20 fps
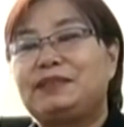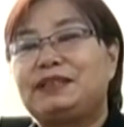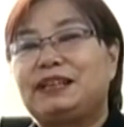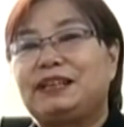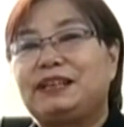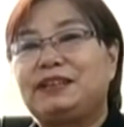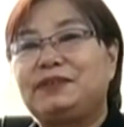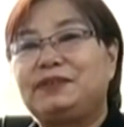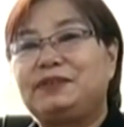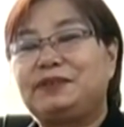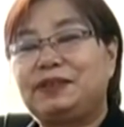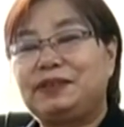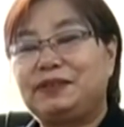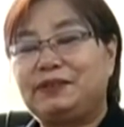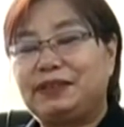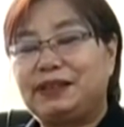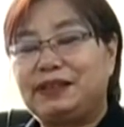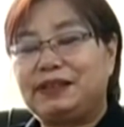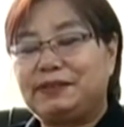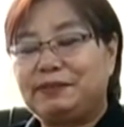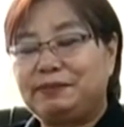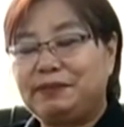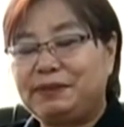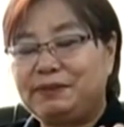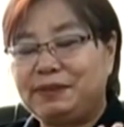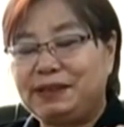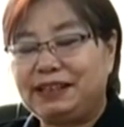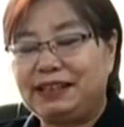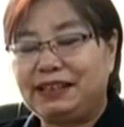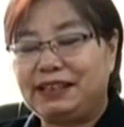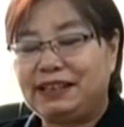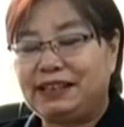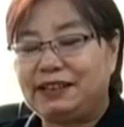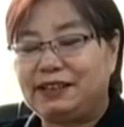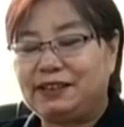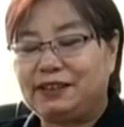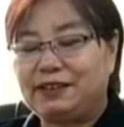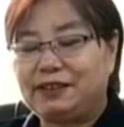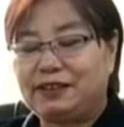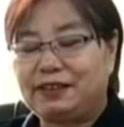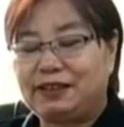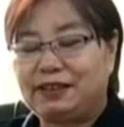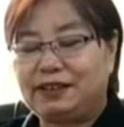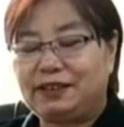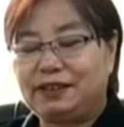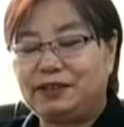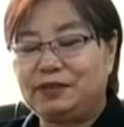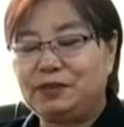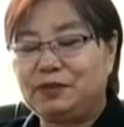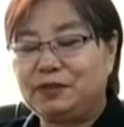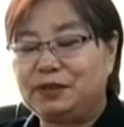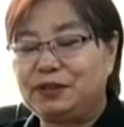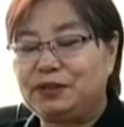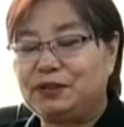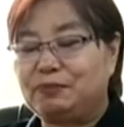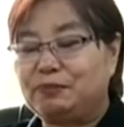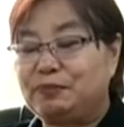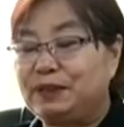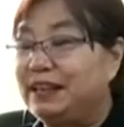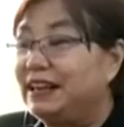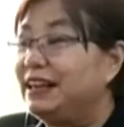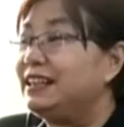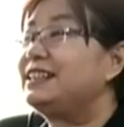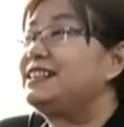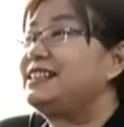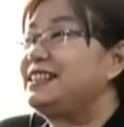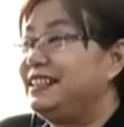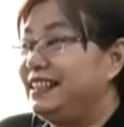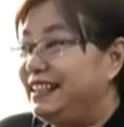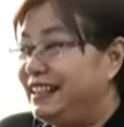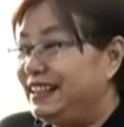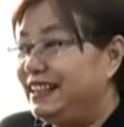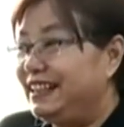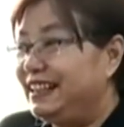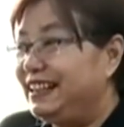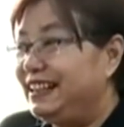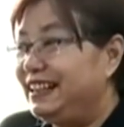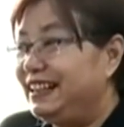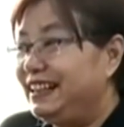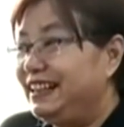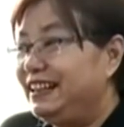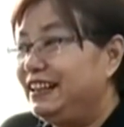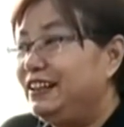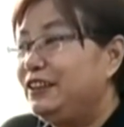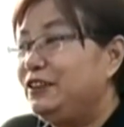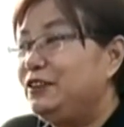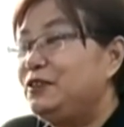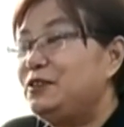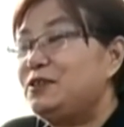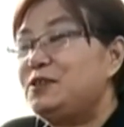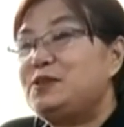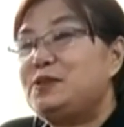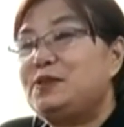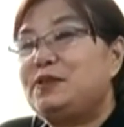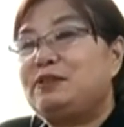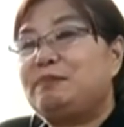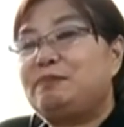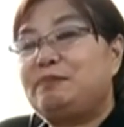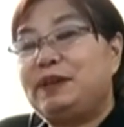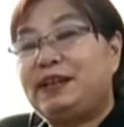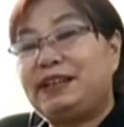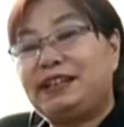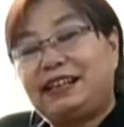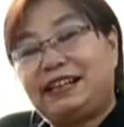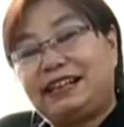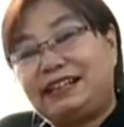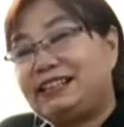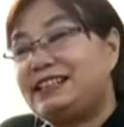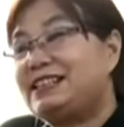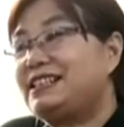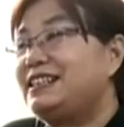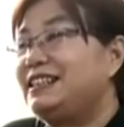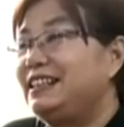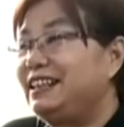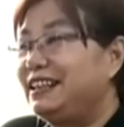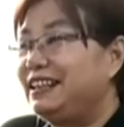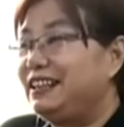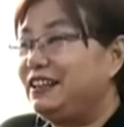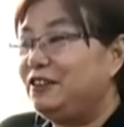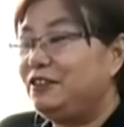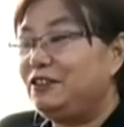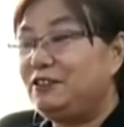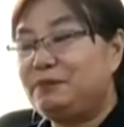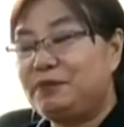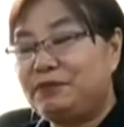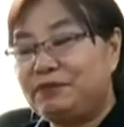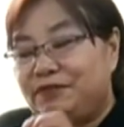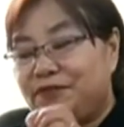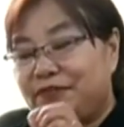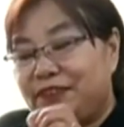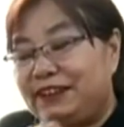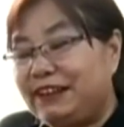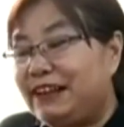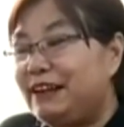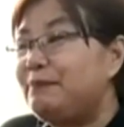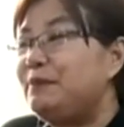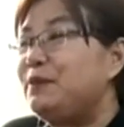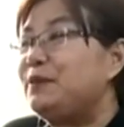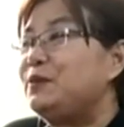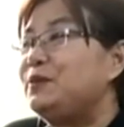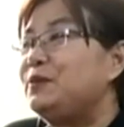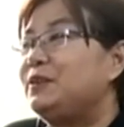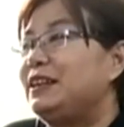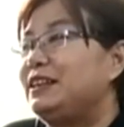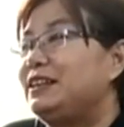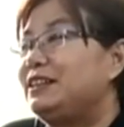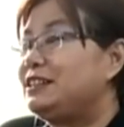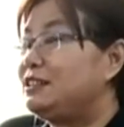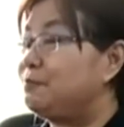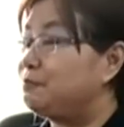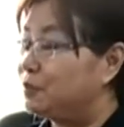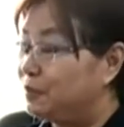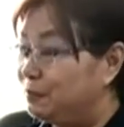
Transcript: misa idu ki koi maybe they are don't want to pay honestly those you are paying honestly you'll be very happy to get this